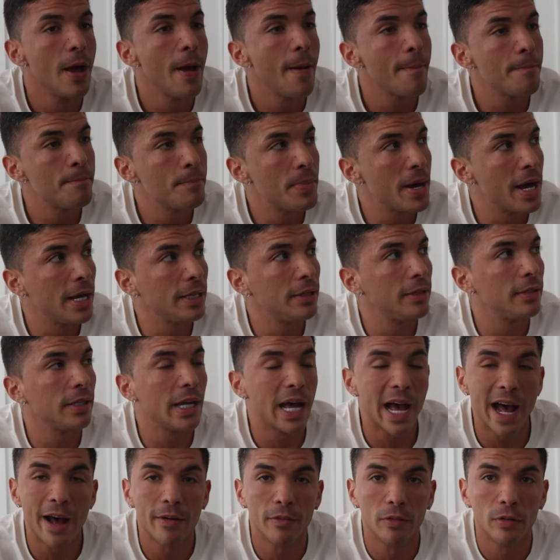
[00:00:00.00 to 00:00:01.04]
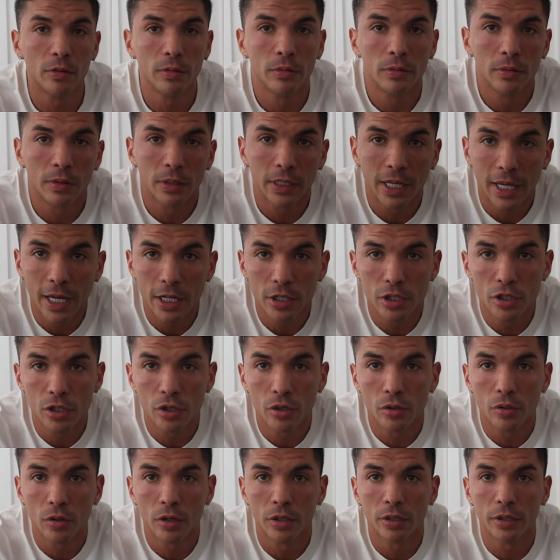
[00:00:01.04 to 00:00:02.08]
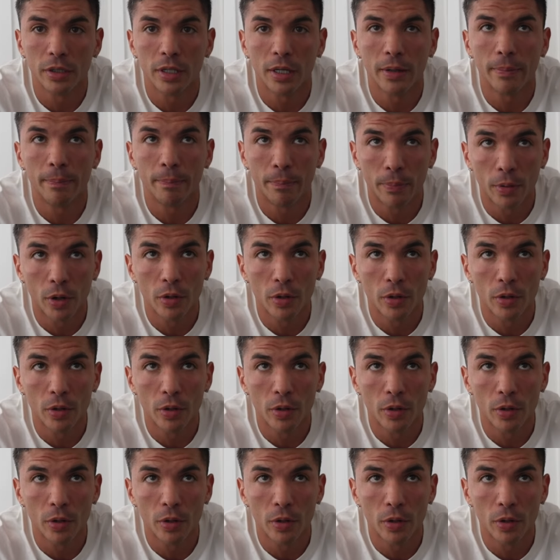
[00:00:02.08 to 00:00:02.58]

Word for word: but I will catch you on the